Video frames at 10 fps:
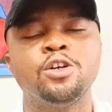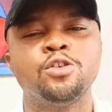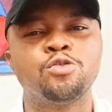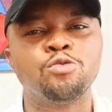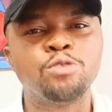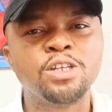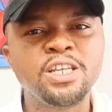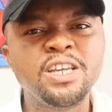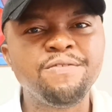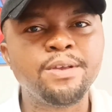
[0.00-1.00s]
to
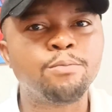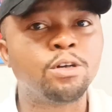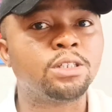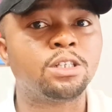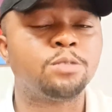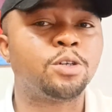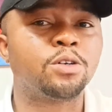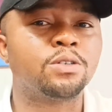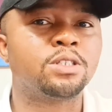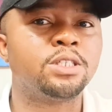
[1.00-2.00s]
give them more details
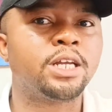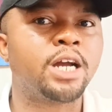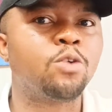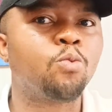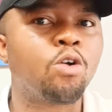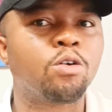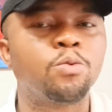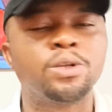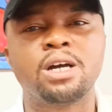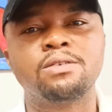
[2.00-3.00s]
because they can't work
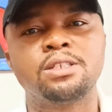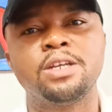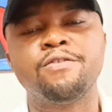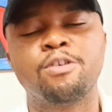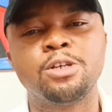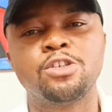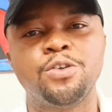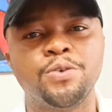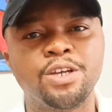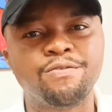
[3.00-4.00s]
without the information you
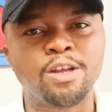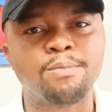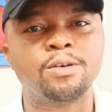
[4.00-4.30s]
give them.